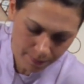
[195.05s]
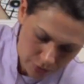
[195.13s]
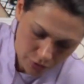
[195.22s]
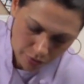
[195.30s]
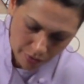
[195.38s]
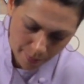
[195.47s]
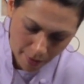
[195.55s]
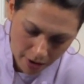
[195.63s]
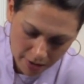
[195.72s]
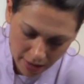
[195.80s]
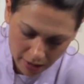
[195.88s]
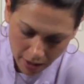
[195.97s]
So the
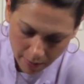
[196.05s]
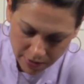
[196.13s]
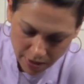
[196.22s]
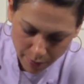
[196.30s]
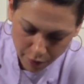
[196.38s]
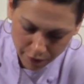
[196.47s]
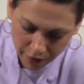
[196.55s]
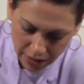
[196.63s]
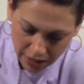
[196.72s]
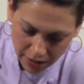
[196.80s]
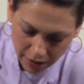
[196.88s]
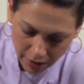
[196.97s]
part that comes up over
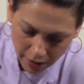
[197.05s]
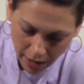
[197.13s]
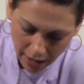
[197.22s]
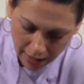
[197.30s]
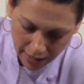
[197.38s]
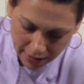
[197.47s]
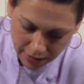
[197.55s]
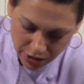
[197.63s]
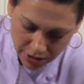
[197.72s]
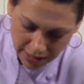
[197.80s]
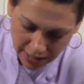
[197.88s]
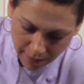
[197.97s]
here, I kind of
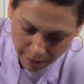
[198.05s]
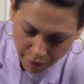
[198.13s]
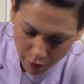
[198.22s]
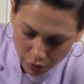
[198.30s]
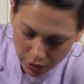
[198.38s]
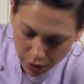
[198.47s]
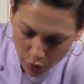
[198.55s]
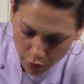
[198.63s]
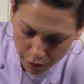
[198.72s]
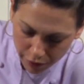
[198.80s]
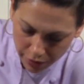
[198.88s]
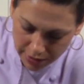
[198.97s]
just keep folding
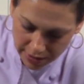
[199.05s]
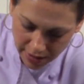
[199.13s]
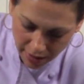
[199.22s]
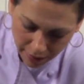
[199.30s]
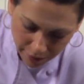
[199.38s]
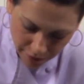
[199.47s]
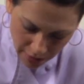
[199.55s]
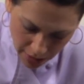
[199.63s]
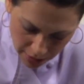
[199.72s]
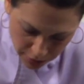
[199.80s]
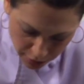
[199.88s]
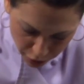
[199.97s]
over itself to